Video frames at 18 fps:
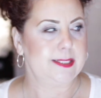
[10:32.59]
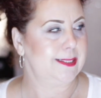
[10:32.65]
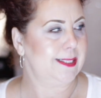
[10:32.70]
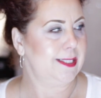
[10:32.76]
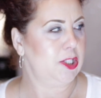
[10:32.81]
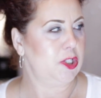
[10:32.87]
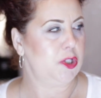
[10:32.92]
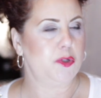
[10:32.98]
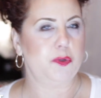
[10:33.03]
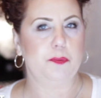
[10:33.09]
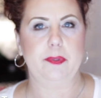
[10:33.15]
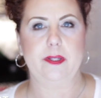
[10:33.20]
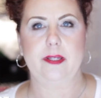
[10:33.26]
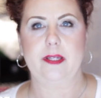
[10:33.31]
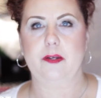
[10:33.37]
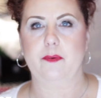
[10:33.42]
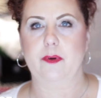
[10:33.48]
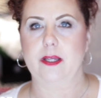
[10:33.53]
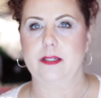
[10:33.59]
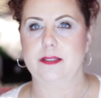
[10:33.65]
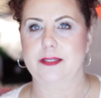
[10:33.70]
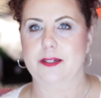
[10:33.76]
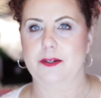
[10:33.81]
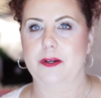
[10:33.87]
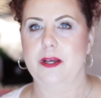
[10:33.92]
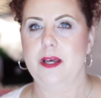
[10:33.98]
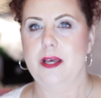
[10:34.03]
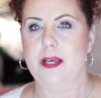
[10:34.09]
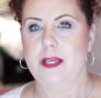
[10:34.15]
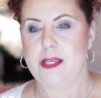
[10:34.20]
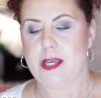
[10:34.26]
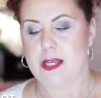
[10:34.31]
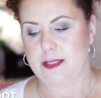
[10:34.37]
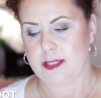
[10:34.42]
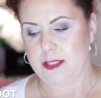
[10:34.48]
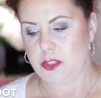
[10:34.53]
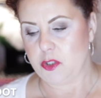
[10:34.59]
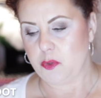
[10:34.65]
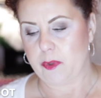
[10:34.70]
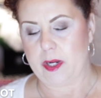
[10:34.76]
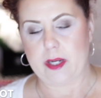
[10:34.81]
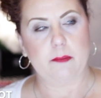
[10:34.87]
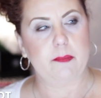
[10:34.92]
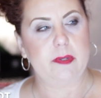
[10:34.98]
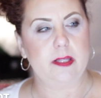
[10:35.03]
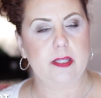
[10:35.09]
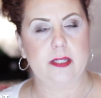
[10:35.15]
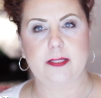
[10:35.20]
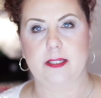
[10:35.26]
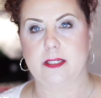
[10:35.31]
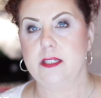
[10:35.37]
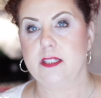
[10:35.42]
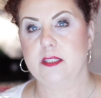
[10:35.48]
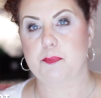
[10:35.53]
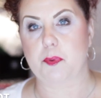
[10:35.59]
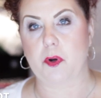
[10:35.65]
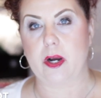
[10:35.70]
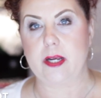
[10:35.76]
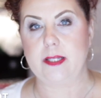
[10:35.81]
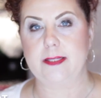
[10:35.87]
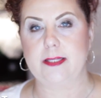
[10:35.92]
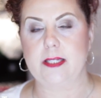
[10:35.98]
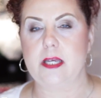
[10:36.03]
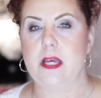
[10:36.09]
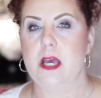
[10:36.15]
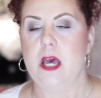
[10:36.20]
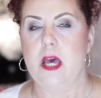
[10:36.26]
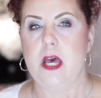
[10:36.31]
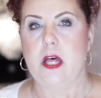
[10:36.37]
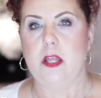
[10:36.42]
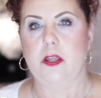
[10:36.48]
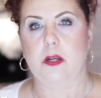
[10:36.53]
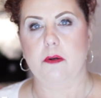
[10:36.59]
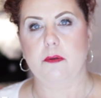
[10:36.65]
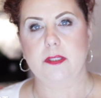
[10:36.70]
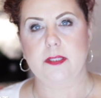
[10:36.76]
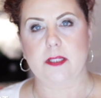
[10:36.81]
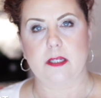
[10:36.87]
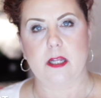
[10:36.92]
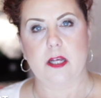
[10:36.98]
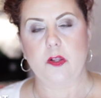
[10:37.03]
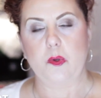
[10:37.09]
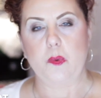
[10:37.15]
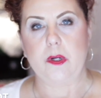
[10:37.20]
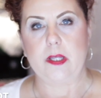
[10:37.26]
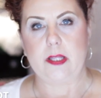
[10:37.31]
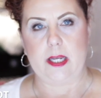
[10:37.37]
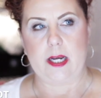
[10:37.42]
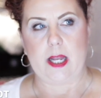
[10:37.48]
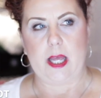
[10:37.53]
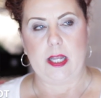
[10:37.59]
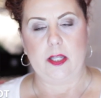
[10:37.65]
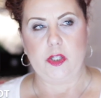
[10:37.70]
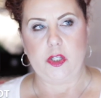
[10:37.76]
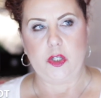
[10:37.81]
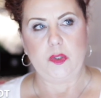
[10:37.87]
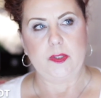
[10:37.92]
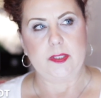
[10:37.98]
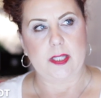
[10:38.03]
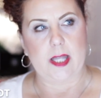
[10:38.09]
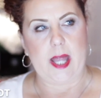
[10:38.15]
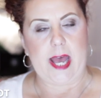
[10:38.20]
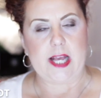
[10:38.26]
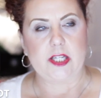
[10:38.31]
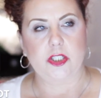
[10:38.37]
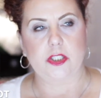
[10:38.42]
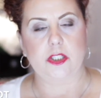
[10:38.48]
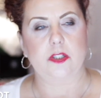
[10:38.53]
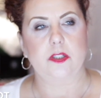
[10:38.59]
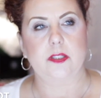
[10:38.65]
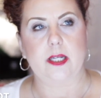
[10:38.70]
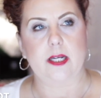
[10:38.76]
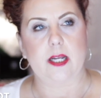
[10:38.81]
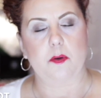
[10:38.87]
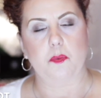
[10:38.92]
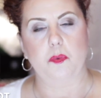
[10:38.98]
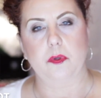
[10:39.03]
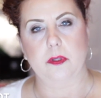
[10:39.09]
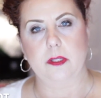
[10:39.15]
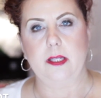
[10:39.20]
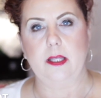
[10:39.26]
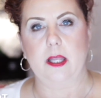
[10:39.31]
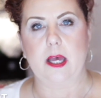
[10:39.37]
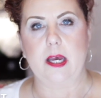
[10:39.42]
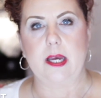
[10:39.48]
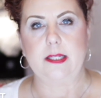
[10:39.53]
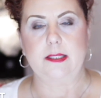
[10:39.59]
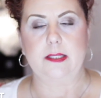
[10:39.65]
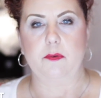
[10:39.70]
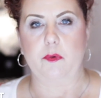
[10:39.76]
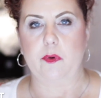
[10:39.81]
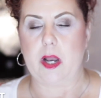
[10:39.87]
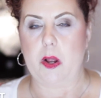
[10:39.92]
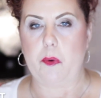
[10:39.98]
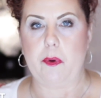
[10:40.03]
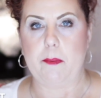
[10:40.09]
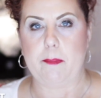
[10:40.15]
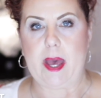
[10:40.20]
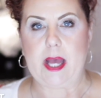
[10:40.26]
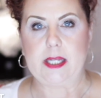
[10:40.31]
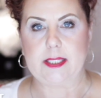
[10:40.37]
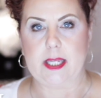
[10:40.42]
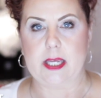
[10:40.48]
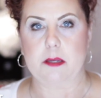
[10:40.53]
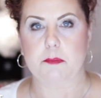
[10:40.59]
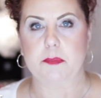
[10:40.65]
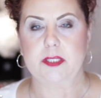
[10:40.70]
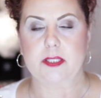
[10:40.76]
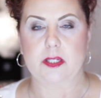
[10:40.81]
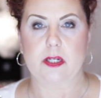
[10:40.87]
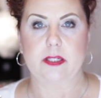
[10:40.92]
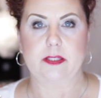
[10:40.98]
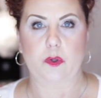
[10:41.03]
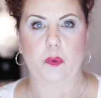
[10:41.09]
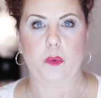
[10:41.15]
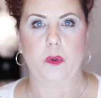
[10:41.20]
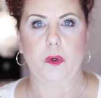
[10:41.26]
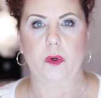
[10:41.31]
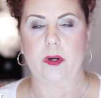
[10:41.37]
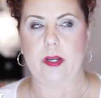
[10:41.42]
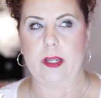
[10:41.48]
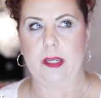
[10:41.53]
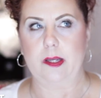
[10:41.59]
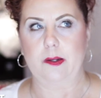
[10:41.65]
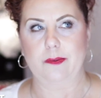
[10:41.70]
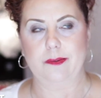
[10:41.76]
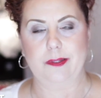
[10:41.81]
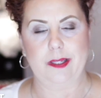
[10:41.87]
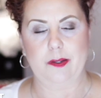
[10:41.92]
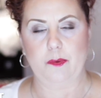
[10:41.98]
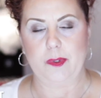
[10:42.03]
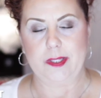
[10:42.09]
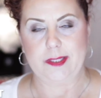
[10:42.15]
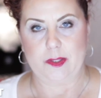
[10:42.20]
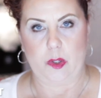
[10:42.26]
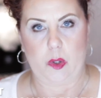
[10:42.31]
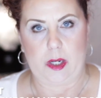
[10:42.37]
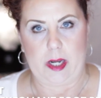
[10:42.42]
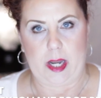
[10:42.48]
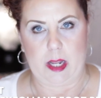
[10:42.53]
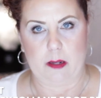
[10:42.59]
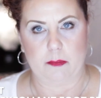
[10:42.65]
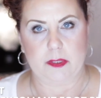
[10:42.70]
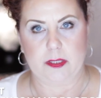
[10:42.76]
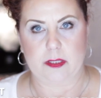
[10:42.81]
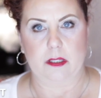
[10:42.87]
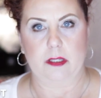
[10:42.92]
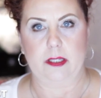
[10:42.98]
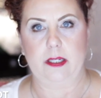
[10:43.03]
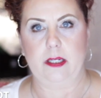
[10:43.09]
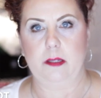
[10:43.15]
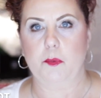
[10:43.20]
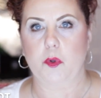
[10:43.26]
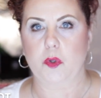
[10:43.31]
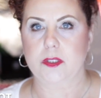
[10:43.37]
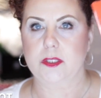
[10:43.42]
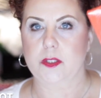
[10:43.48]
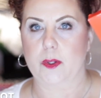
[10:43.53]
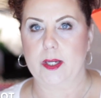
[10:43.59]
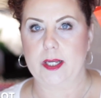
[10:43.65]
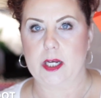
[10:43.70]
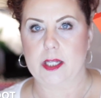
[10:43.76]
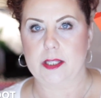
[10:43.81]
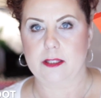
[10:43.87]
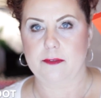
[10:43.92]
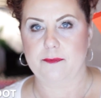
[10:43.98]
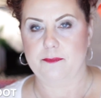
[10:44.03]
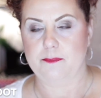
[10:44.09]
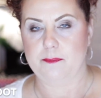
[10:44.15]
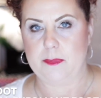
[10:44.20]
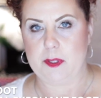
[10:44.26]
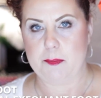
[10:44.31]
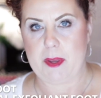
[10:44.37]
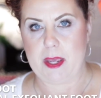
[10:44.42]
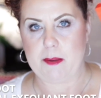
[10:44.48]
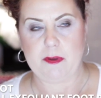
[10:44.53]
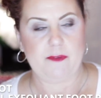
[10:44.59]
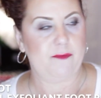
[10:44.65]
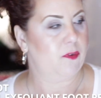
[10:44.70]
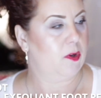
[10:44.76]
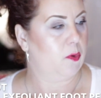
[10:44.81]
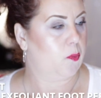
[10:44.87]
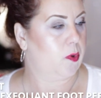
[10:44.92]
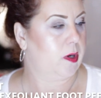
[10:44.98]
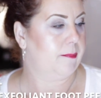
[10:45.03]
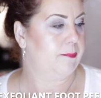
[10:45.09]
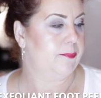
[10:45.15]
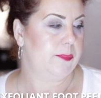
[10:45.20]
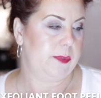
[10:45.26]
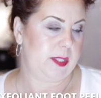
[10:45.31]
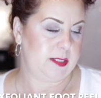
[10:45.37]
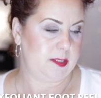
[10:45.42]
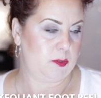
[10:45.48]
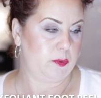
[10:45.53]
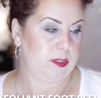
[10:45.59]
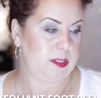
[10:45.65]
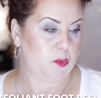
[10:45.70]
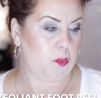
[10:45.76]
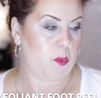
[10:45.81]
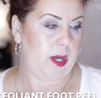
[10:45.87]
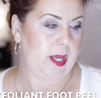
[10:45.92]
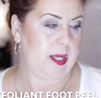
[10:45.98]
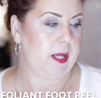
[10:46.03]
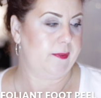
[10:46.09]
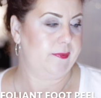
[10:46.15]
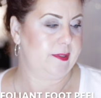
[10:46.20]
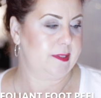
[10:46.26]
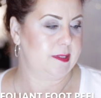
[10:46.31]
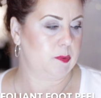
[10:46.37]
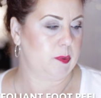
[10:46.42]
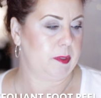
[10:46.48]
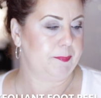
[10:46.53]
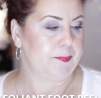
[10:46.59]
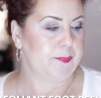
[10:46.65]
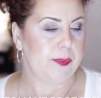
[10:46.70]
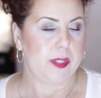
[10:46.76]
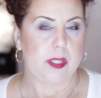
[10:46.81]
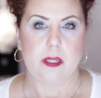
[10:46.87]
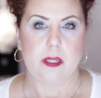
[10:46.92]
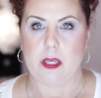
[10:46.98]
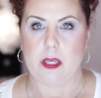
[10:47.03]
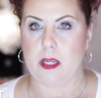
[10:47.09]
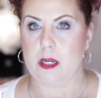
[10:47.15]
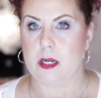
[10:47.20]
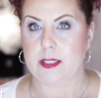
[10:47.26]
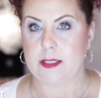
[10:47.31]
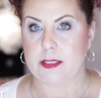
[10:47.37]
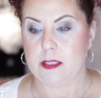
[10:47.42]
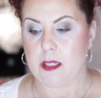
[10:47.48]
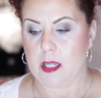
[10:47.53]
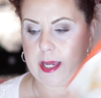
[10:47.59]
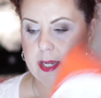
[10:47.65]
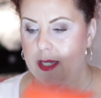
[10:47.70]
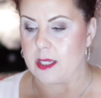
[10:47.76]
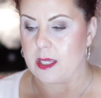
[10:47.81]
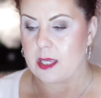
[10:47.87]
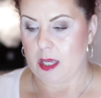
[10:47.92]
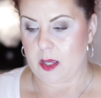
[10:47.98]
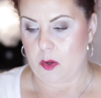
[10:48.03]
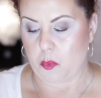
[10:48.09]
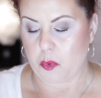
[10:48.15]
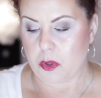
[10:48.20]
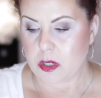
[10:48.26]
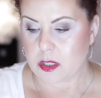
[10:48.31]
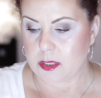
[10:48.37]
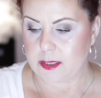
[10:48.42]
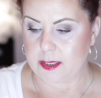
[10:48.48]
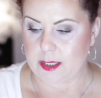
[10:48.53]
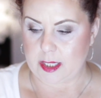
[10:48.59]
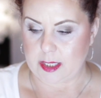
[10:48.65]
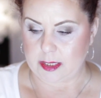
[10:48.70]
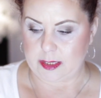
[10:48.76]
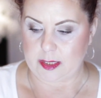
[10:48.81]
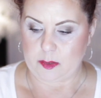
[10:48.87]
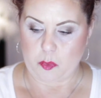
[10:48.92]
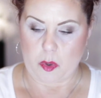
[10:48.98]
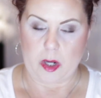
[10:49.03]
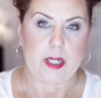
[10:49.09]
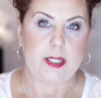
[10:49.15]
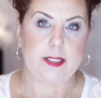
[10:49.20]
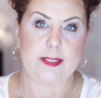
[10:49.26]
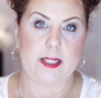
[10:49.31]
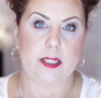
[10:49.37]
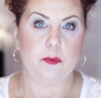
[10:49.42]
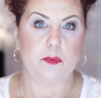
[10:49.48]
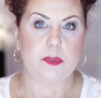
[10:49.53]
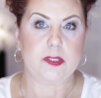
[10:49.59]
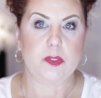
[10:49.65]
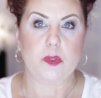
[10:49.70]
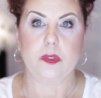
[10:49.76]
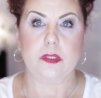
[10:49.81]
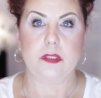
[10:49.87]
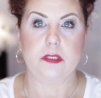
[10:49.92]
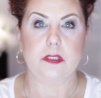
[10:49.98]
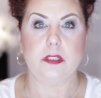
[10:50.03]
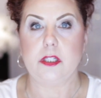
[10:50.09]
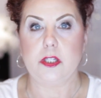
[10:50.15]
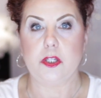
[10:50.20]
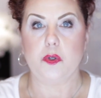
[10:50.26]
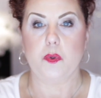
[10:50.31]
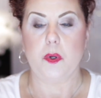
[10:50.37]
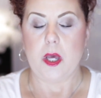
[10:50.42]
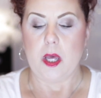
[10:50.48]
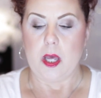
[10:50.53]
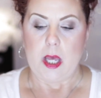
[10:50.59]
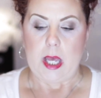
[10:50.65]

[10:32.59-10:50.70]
yes, I do. But anyway, so yes, I do recommend this. It is pricey. There was another one that I used last year that I really liked. And when I went back to Amazon to order it, it, it wasn't on Amazon anymore. So I got the, the baby foot one. is the reason why I got this one and I did like it. It worked. It did what it said it was going to do.